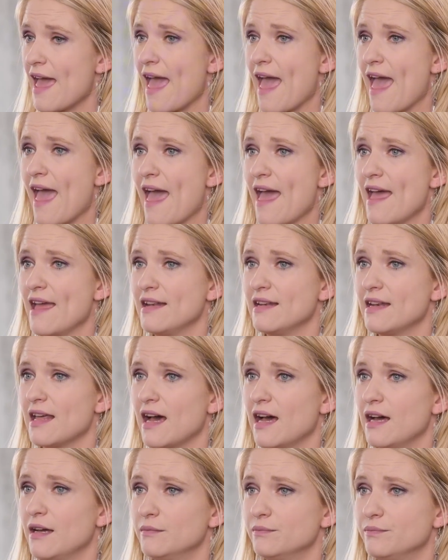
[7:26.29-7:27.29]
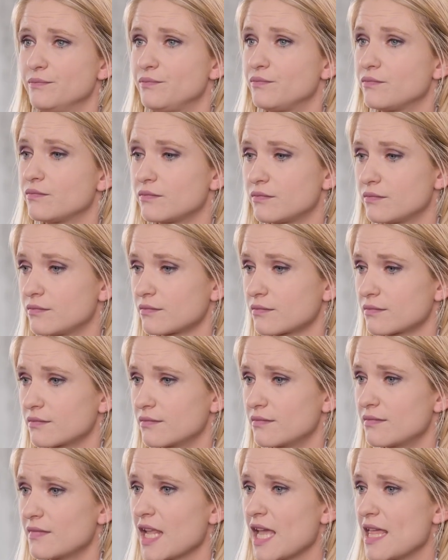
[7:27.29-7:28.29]
And
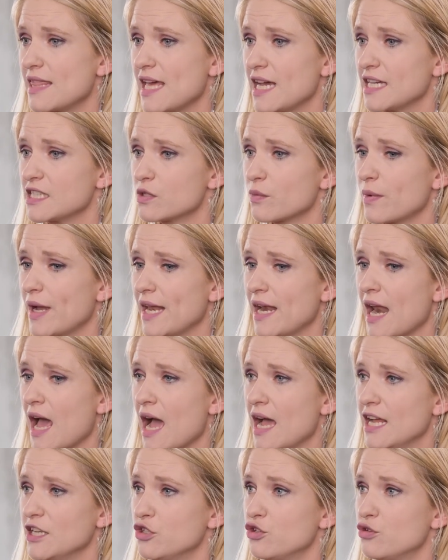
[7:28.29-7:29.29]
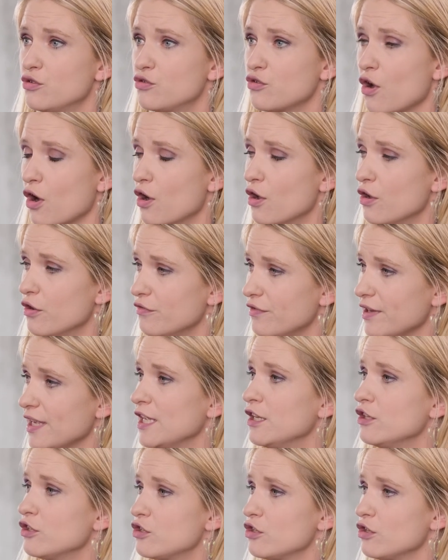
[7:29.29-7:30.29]
that's when I dove
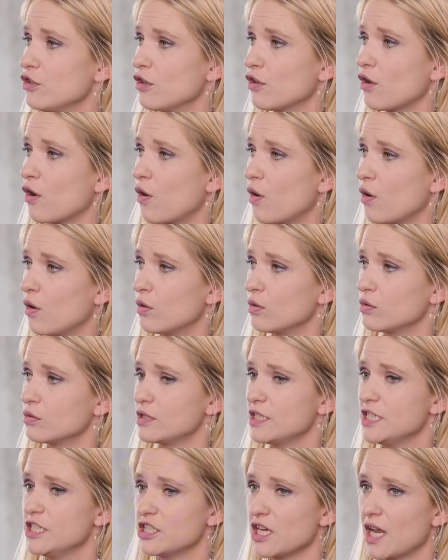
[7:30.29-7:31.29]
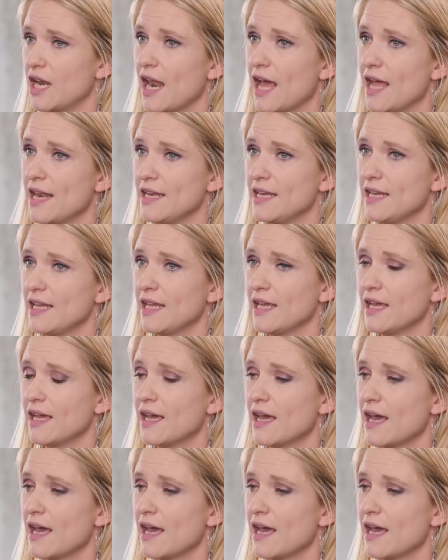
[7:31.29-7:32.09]
into the whole Teacher Landi